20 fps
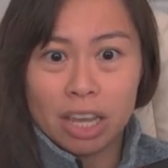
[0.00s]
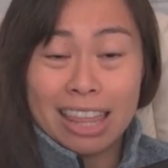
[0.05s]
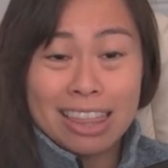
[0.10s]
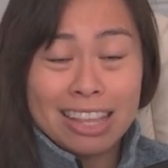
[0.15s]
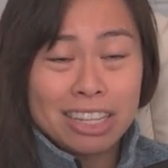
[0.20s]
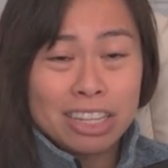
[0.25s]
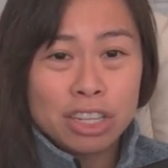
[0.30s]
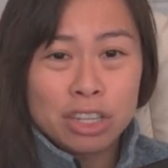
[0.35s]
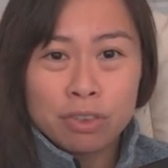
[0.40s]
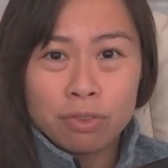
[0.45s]

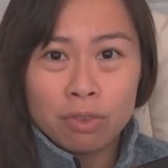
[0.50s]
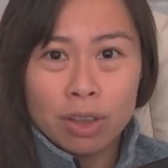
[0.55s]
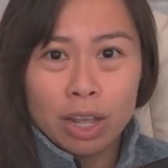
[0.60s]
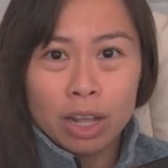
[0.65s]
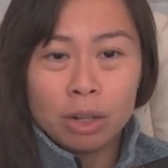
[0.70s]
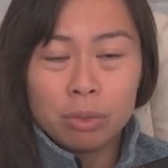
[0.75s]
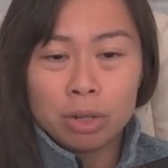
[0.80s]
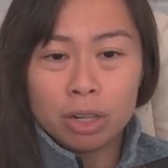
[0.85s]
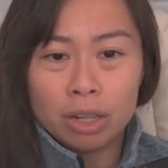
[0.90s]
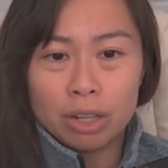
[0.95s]
And this is
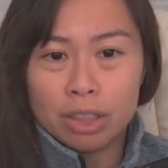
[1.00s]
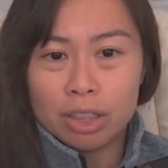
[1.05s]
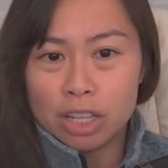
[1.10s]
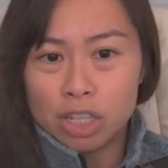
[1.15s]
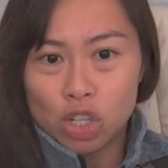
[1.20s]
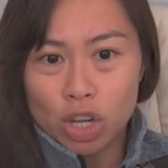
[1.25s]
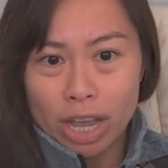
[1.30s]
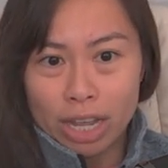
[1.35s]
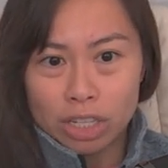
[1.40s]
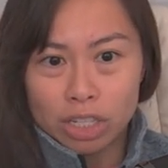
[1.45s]
available in
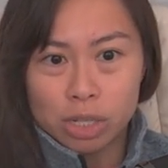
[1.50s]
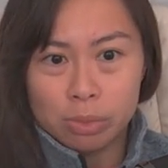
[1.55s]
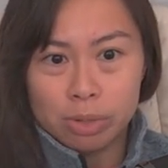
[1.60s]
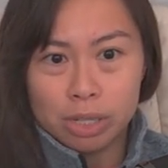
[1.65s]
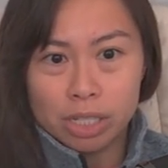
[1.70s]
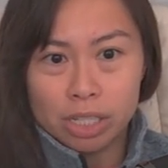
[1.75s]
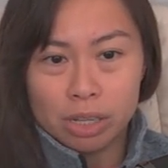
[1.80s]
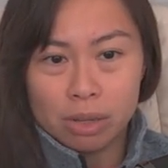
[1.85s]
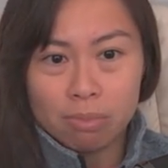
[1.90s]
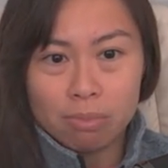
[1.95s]
the
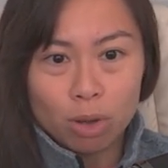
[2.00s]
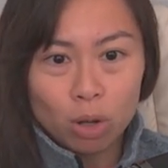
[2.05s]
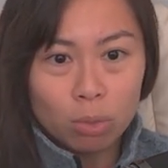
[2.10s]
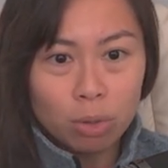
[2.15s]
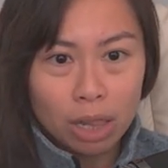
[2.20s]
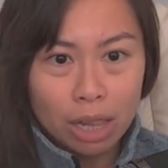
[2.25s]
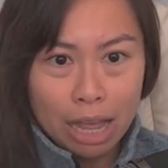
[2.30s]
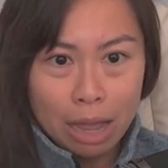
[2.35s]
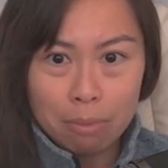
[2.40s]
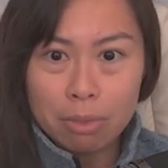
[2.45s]
ChatGPT
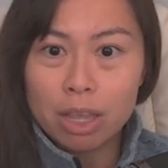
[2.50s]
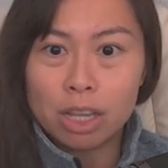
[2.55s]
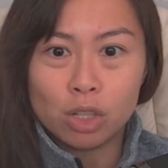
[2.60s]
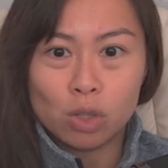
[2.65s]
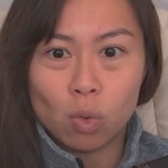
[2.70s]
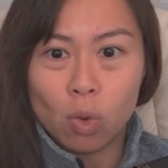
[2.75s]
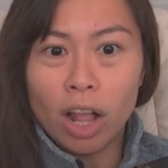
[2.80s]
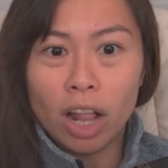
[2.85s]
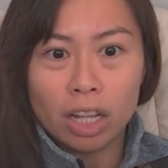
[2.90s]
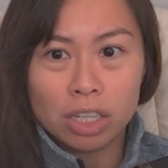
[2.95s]
mobile app
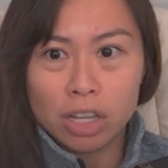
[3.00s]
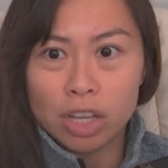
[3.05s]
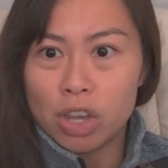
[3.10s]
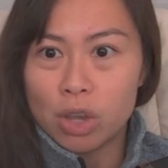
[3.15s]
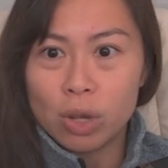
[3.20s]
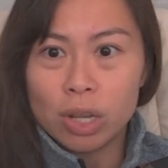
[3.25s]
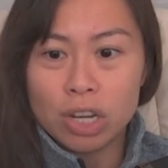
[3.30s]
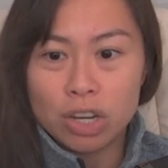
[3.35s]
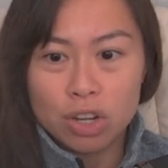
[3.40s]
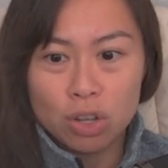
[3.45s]
as well. So
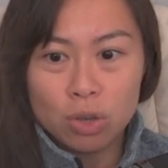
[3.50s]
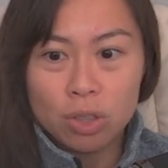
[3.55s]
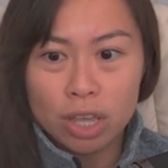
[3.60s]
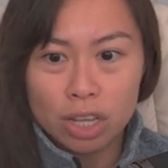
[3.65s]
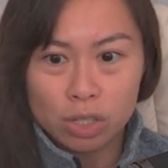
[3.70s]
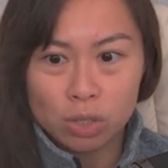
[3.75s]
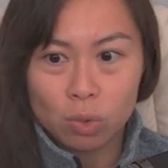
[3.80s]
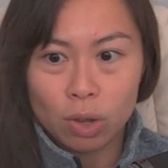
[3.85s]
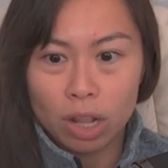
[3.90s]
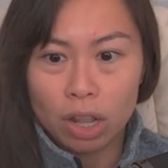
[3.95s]
you can do
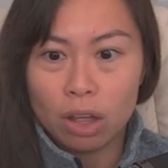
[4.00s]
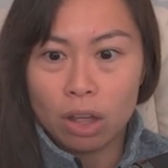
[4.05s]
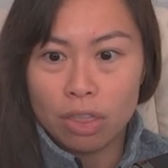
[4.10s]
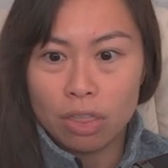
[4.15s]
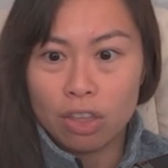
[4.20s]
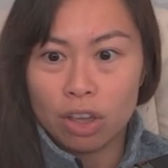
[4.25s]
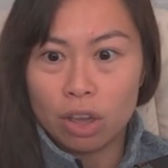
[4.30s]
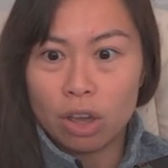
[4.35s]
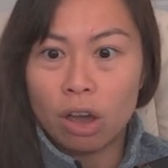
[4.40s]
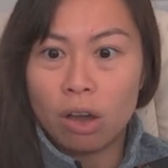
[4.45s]
this while
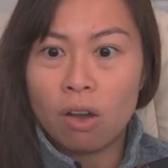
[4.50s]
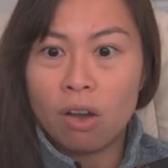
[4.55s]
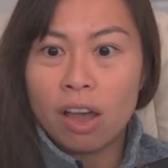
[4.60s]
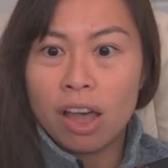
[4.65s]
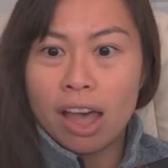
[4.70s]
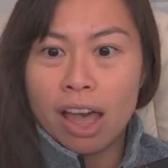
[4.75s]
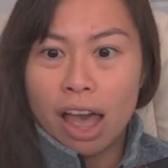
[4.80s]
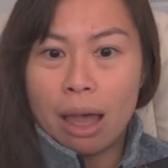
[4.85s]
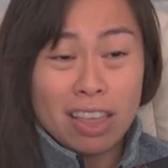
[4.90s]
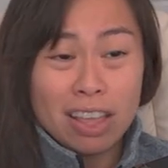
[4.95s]
on the go.
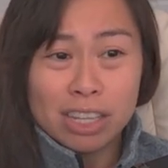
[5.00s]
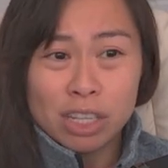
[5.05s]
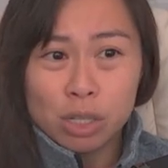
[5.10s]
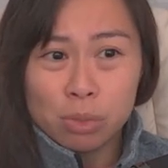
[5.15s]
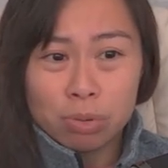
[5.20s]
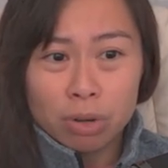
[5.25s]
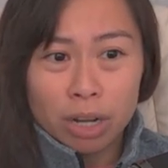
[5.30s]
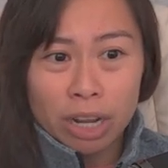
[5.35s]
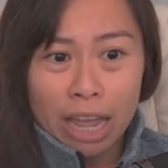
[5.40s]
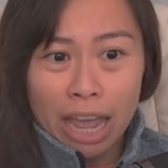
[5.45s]
And this
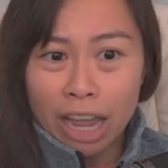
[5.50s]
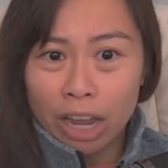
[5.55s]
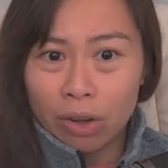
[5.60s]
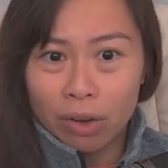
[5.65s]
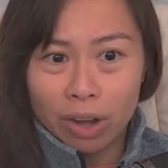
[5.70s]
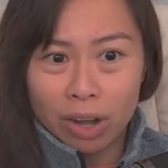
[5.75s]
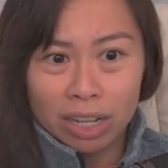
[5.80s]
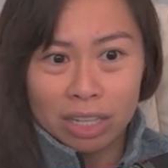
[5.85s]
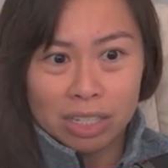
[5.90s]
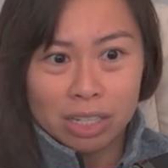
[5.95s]
is pretty
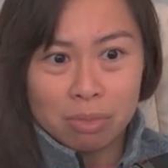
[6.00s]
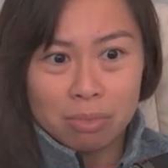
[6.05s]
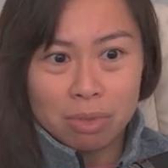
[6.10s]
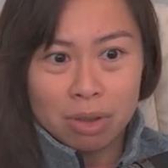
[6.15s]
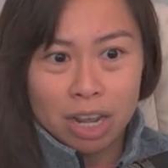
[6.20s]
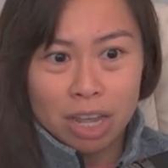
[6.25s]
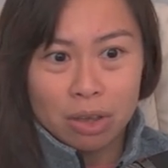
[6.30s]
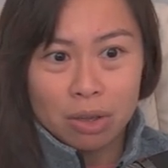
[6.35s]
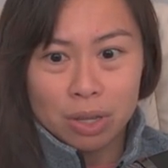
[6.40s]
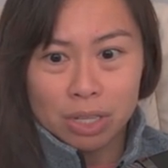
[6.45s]
accurate as
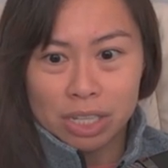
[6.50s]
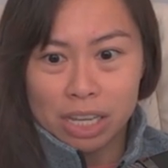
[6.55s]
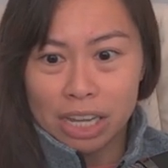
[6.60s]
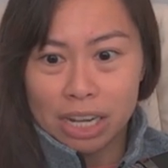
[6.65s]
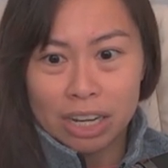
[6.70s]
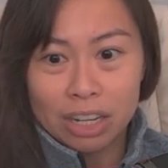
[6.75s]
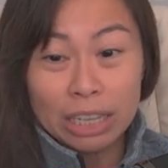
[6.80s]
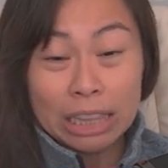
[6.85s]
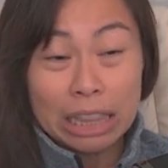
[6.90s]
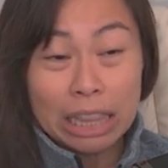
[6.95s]
somebody who has
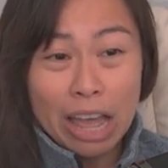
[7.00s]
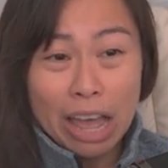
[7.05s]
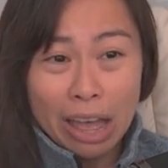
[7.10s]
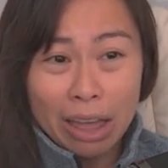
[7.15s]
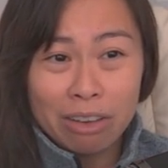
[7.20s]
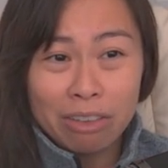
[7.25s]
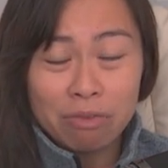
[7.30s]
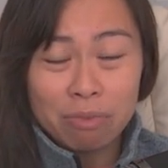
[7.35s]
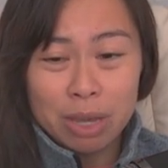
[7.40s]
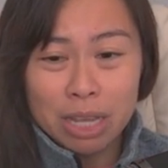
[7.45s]
eaten a
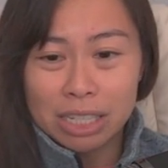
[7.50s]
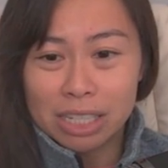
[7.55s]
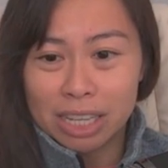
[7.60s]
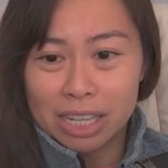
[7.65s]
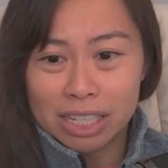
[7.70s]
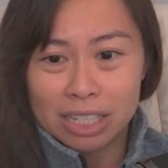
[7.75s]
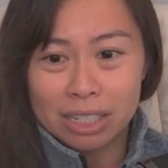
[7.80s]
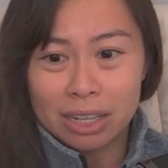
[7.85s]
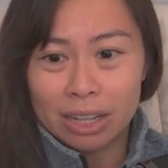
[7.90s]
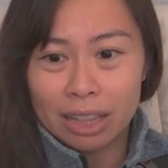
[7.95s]
lot of
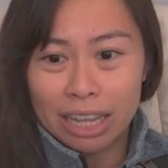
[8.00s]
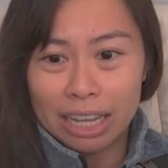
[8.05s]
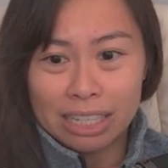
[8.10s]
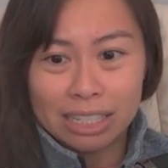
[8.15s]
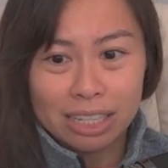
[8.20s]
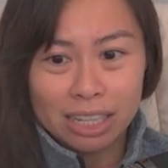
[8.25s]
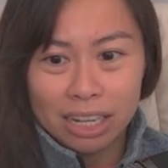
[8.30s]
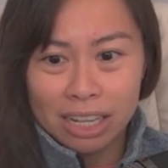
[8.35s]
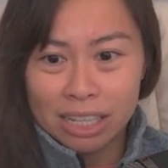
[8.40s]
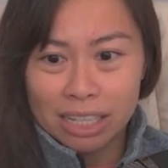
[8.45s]
pizza and Salt
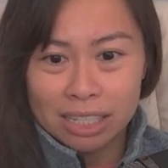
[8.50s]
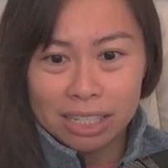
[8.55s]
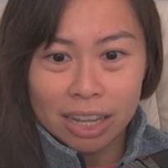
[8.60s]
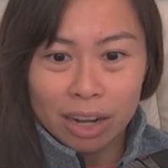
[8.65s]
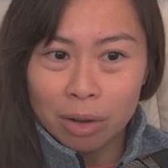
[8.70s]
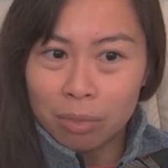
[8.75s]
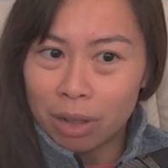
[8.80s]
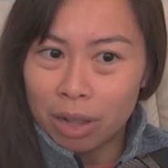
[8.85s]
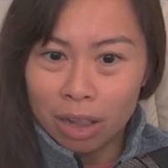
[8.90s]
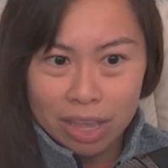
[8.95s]
Lake City.
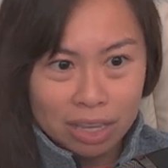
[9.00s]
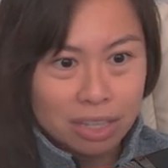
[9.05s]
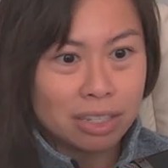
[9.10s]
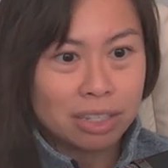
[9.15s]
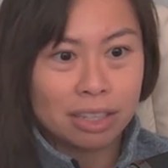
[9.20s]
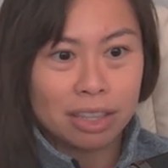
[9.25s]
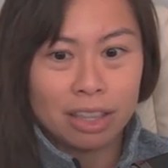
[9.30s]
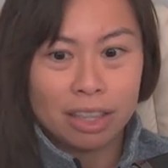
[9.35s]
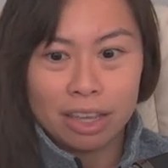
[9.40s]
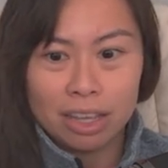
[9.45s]
Seto
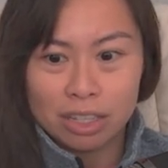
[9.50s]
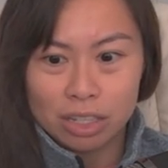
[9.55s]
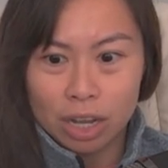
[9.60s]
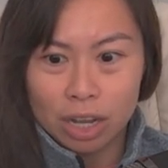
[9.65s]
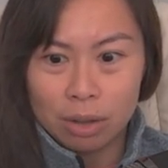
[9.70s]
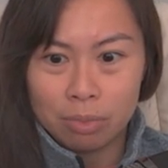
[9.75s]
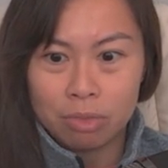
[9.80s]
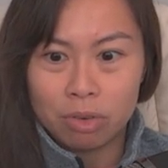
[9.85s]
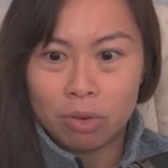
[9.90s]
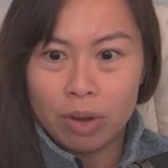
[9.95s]
is the
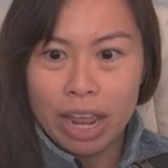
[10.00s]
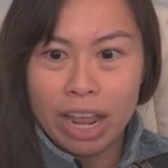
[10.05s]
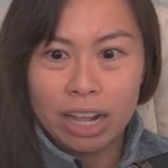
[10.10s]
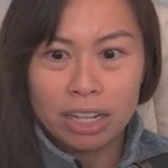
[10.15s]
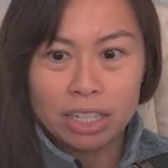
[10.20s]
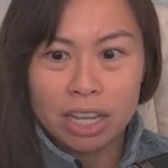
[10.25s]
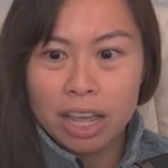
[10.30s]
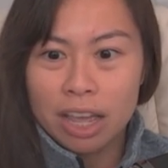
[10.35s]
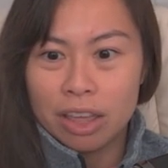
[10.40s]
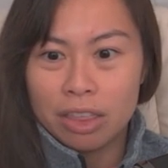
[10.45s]
top
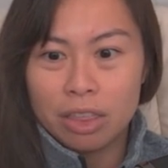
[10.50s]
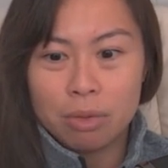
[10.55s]
ranked.